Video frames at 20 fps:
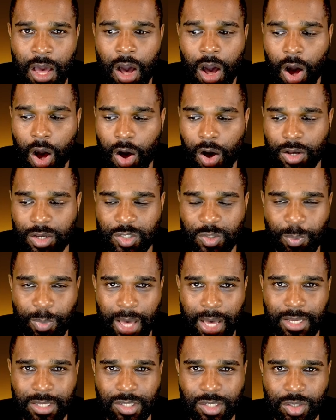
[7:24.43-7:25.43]
harks
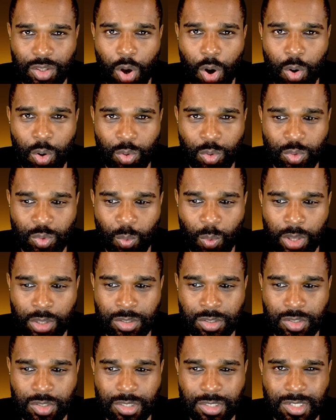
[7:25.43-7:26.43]
back to the old
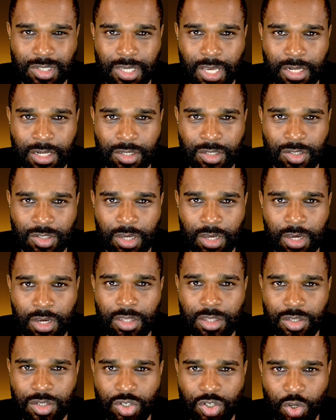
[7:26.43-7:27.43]
ones, the Sennas,
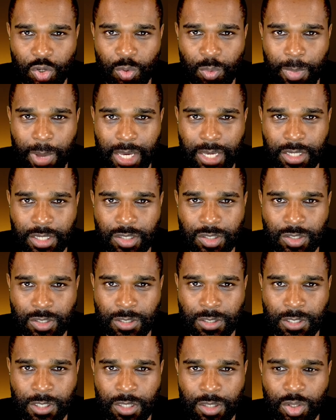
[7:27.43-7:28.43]
the Schumachers,
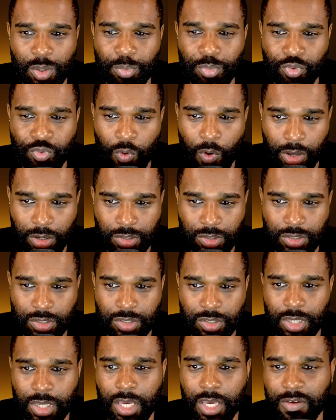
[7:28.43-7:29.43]
the
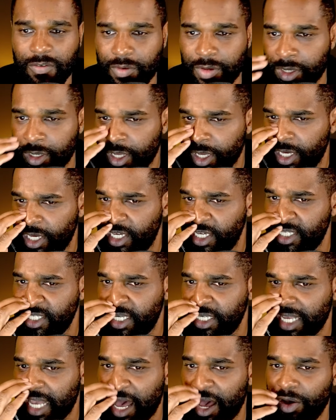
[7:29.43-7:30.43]
Prosts even. He
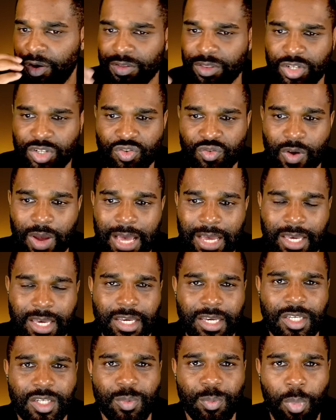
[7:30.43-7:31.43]
says, out of the track,
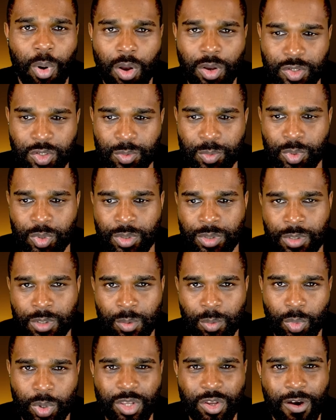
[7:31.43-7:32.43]
it is possible.
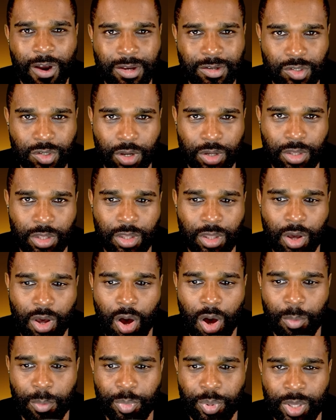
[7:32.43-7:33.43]
When you're outside of the
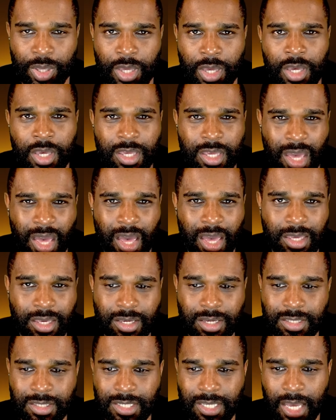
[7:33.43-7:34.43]
cockpit, yeah, you
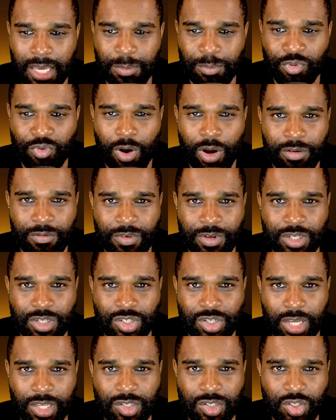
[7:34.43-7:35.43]
can take private
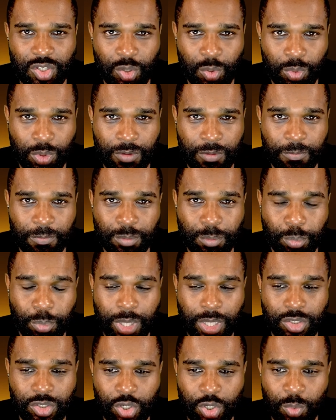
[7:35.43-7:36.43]
jets to
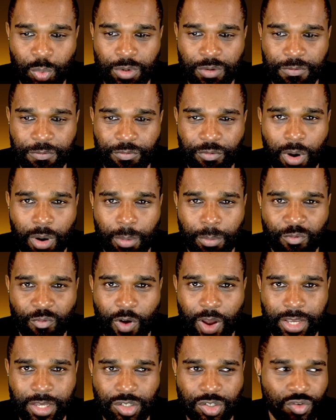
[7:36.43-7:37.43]
and from
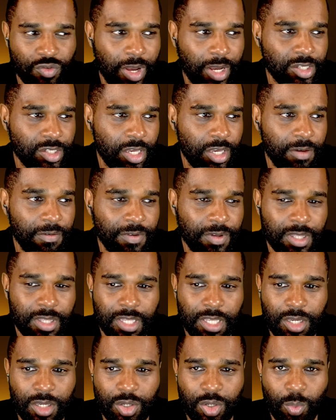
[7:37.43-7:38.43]
race tracks if
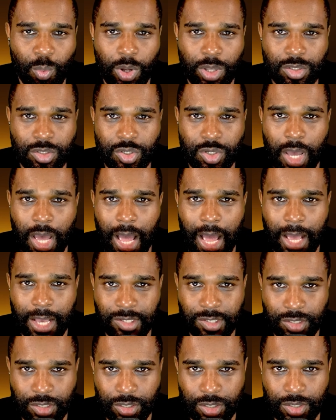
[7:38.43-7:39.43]
indeed you want to,
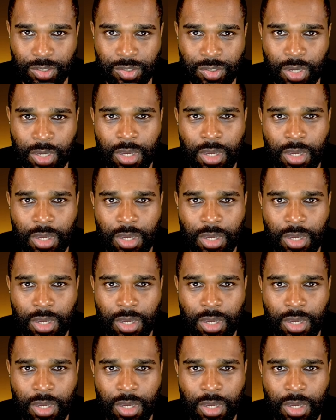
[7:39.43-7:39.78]
as does